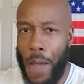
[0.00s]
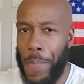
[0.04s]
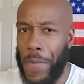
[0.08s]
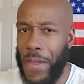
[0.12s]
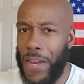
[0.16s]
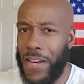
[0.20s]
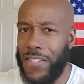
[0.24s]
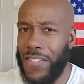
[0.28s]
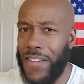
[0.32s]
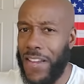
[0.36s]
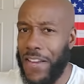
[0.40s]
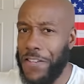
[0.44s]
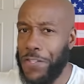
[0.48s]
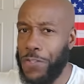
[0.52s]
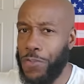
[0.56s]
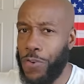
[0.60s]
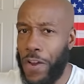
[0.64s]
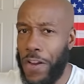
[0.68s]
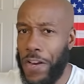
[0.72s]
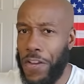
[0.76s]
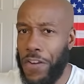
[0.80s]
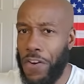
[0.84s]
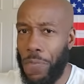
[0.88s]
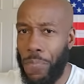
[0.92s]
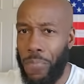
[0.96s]
I mean, it's like
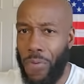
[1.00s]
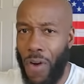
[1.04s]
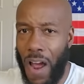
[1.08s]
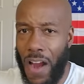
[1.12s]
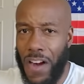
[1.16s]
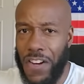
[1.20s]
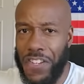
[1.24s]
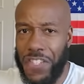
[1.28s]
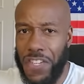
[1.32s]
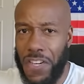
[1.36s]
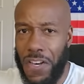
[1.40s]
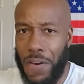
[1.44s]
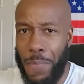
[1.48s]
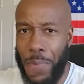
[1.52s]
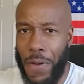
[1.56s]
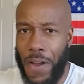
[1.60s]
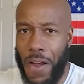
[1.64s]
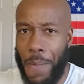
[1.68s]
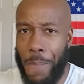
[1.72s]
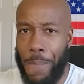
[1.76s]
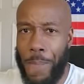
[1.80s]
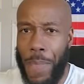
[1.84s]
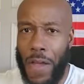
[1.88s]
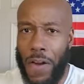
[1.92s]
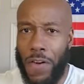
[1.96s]
training your prodigy to
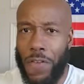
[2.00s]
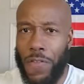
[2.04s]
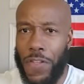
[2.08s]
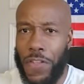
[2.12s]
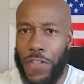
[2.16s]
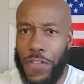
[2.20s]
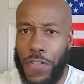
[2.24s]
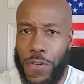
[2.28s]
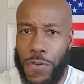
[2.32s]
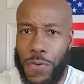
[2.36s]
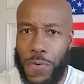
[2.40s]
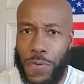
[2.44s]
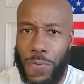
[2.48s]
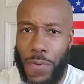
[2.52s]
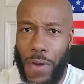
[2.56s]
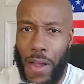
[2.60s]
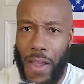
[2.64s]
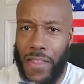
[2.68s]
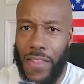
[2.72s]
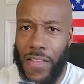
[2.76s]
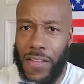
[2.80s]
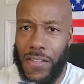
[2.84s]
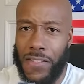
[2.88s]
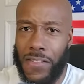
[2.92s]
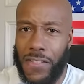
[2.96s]
become better than you
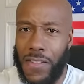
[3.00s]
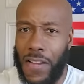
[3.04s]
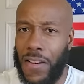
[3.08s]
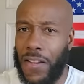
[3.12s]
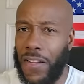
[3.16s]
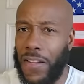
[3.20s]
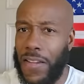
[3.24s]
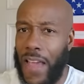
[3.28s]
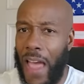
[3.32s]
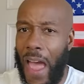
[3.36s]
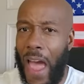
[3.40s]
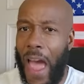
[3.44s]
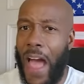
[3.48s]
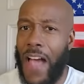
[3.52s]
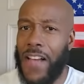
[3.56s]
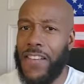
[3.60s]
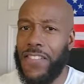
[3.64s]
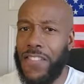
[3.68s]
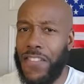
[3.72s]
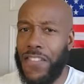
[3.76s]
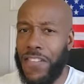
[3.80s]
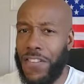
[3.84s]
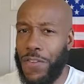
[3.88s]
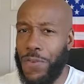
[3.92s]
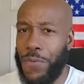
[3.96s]
and then suddenly
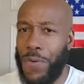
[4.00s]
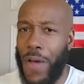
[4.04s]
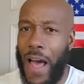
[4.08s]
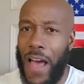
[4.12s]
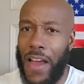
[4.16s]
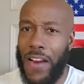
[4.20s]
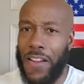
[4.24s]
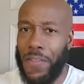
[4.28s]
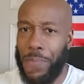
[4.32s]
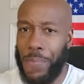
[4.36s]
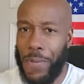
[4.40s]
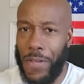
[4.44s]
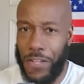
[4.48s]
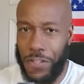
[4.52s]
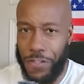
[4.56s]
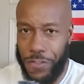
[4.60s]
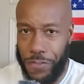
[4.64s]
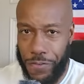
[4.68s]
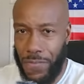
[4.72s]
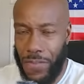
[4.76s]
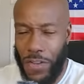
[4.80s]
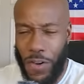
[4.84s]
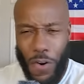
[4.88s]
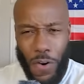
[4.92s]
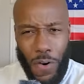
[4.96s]
axing you out of the
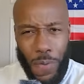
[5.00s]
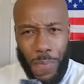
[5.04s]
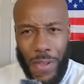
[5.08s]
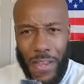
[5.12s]
picture. You know what I